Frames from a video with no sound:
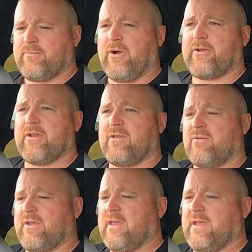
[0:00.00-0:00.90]
poking
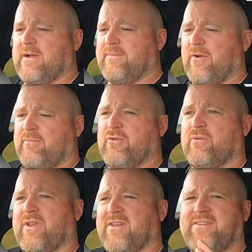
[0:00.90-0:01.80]
along here, I'm
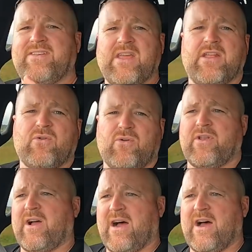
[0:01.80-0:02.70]
doing dead
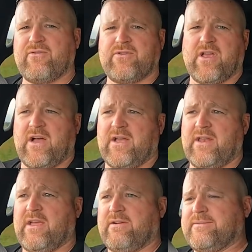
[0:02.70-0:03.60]
on 100k
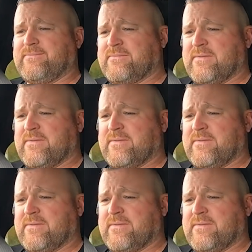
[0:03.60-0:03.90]
an hour.